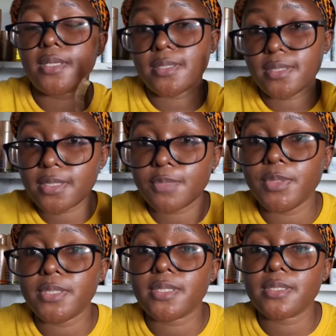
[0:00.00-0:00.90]
There are 6
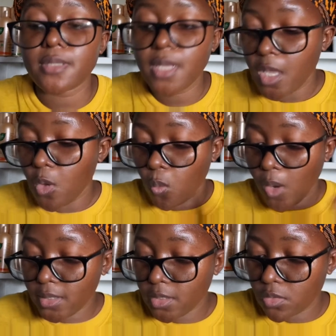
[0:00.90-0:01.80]
pieces.
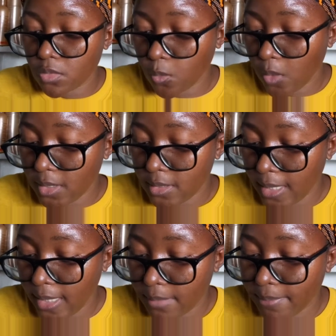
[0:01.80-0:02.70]
One is
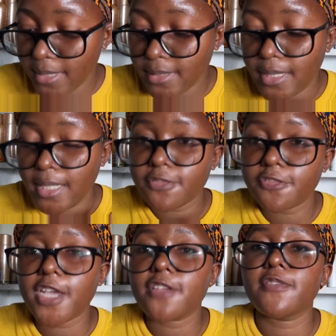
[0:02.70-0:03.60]
a headband and
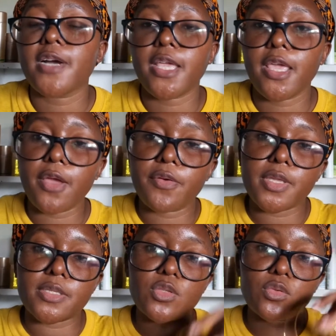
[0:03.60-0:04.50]
5 are
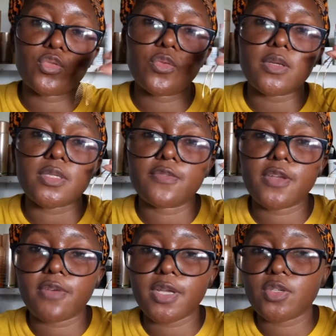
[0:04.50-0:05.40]
earrings. So
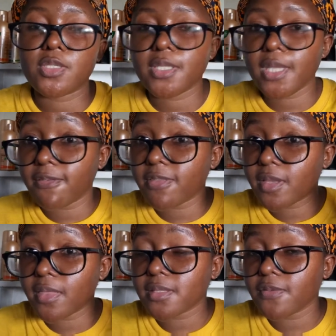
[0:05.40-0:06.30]
2,500. There are
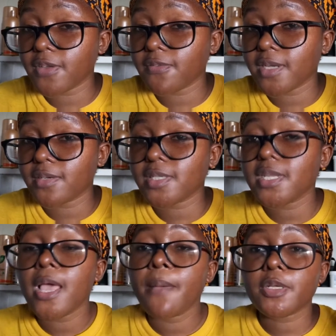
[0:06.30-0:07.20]

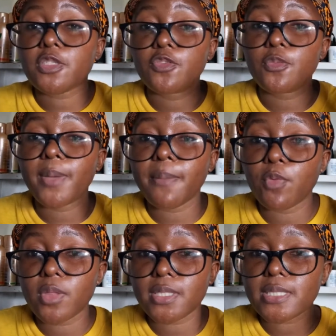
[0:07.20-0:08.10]
3,500, but if you buy
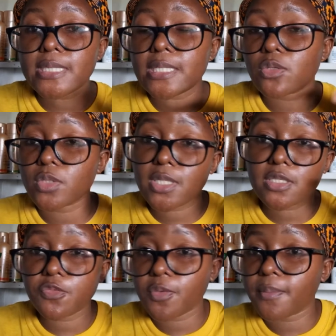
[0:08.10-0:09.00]
more than 6 or
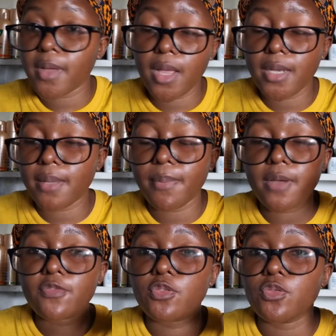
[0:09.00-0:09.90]
6 from and
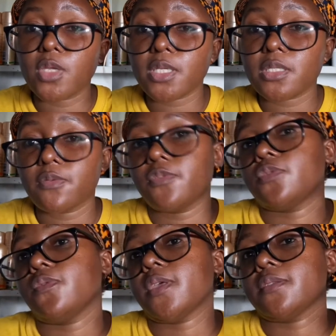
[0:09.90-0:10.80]
above, you get it for
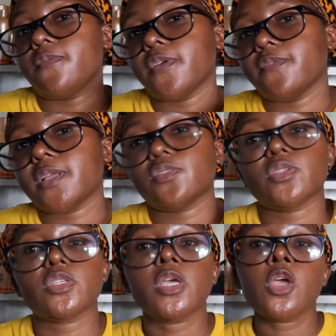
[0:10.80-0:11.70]

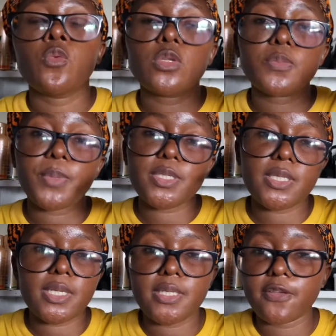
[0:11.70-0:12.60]
2,500. Which
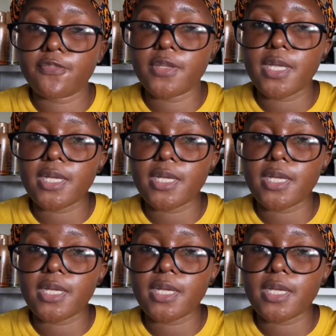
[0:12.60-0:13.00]
personally I feel